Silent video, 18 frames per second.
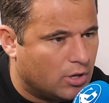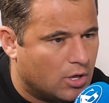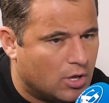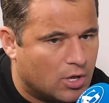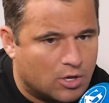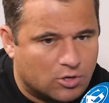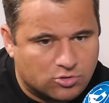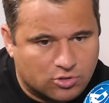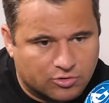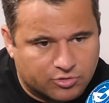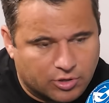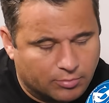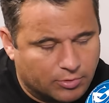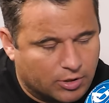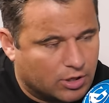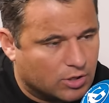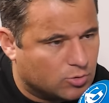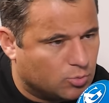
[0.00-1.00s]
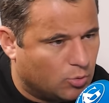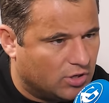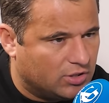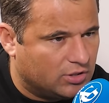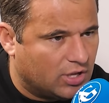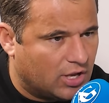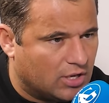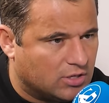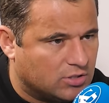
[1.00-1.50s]
Yeah. So if yeah. somebody gets one
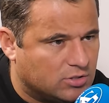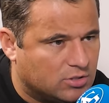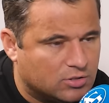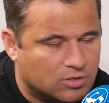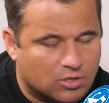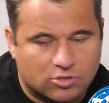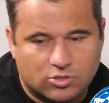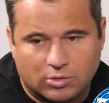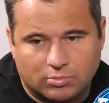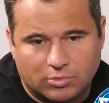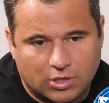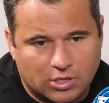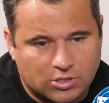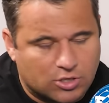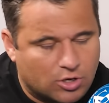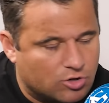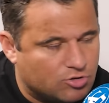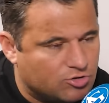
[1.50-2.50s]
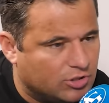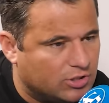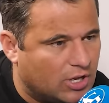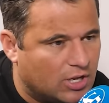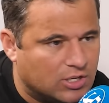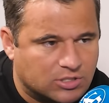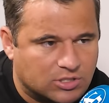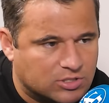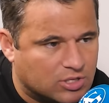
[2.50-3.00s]
dance or somebody gets hundred
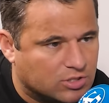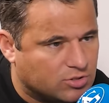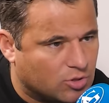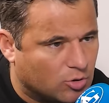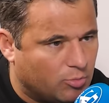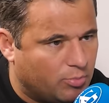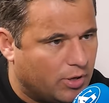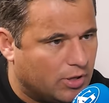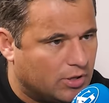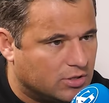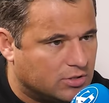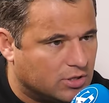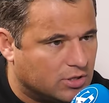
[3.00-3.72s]
dances, they're still paying the